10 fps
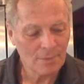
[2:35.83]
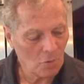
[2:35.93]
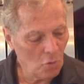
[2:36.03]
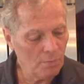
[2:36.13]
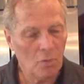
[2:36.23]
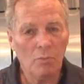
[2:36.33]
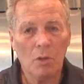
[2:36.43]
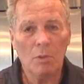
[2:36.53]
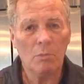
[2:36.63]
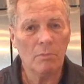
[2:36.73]
Ooh,
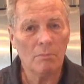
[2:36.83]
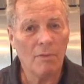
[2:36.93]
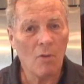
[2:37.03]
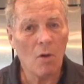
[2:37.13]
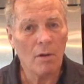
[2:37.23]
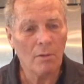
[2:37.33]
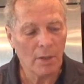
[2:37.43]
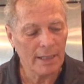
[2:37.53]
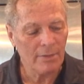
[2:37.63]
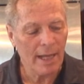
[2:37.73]
Before
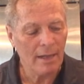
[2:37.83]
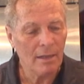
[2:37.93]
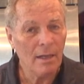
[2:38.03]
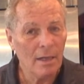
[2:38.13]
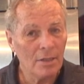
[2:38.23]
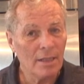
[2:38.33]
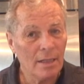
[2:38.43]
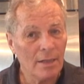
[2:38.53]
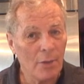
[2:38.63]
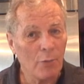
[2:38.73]
we get to that, let's
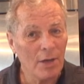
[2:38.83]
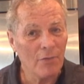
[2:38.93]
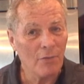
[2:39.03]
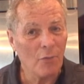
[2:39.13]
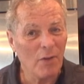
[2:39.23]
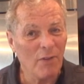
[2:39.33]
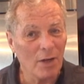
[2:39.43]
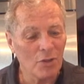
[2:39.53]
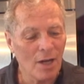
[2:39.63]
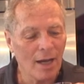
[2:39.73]
free, free
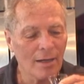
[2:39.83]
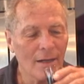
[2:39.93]
finger shot.